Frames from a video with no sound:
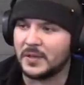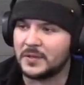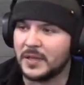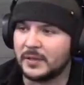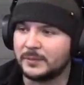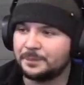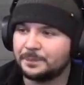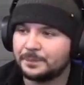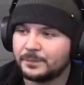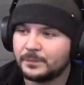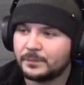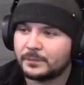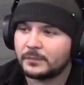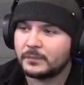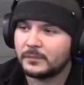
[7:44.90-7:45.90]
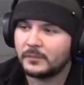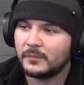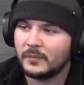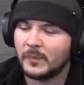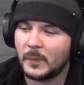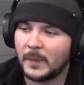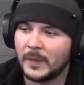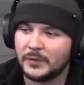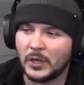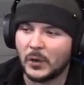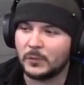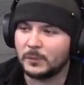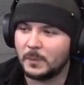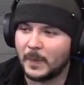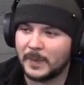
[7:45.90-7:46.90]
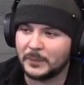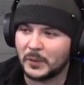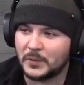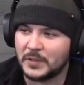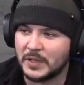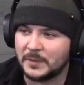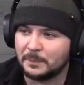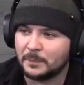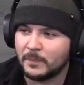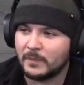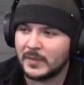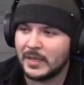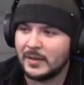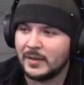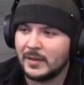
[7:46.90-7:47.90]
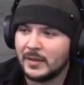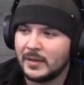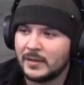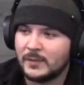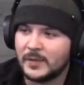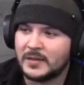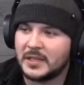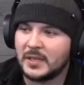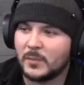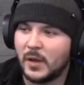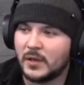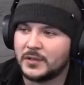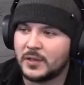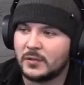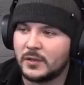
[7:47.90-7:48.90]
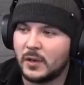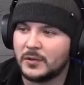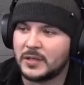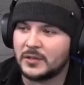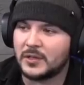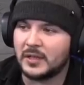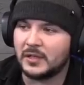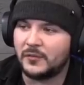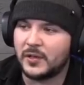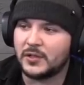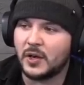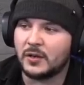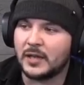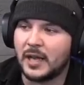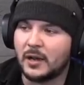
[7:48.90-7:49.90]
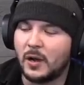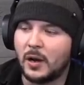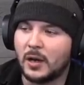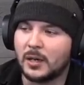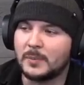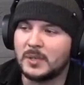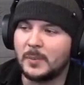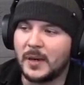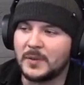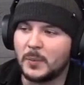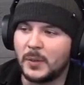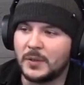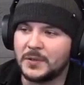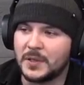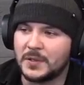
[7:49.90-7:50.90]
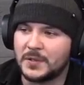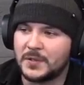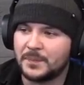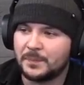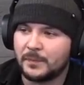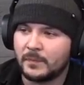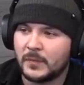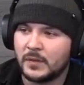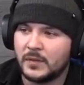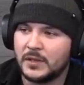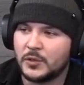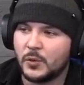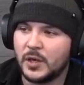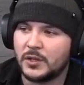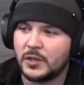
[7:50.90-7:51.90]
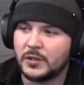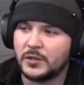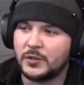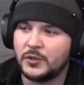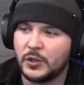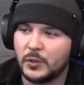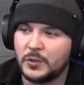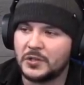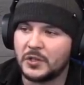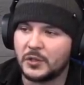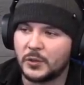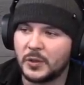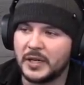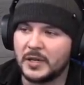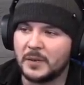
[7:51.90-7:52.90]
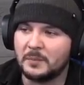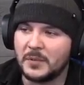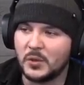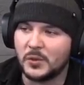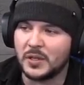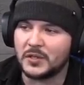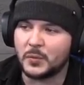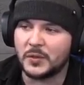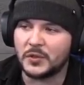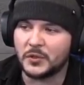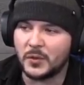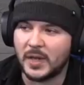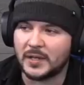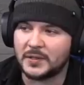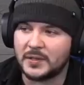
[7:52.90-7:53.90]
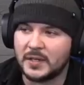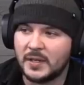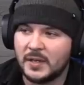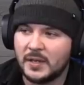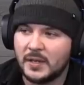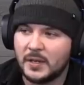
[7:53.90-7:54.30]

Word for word: never seen day. Bee Movie. Don't don't see it. Okay, I won't. The team also notes that jellyfish are not harmed by the pulses. These creatures do secrete a mucus when stressed,